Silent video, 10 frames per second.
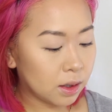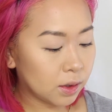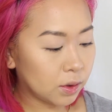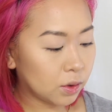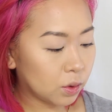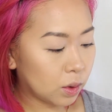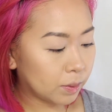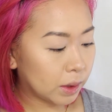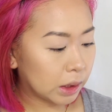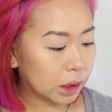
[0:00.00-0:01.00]
So
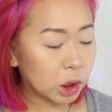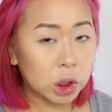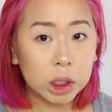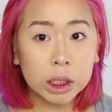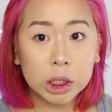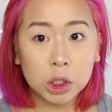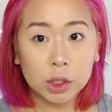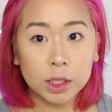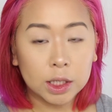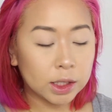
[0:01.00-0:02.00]
I'm just gonna try and do
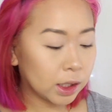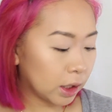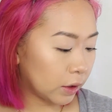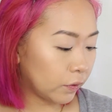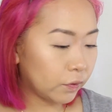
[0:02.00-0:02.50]
that. I kind of